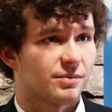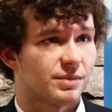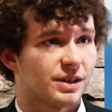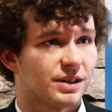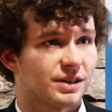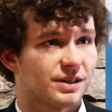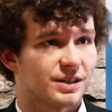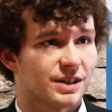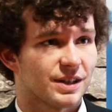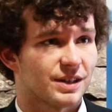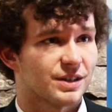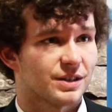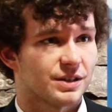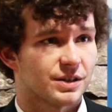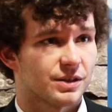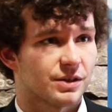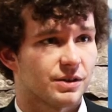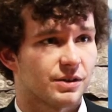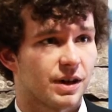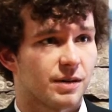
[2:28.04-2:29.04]
have been as easy
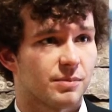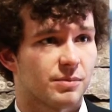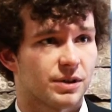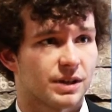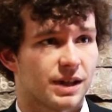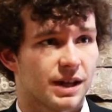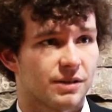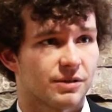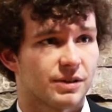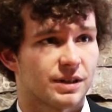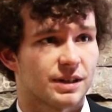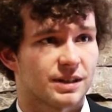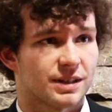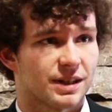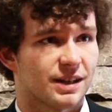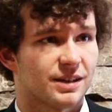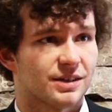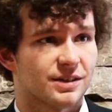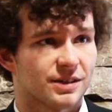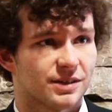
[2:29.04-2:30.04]
to do that, but now in this age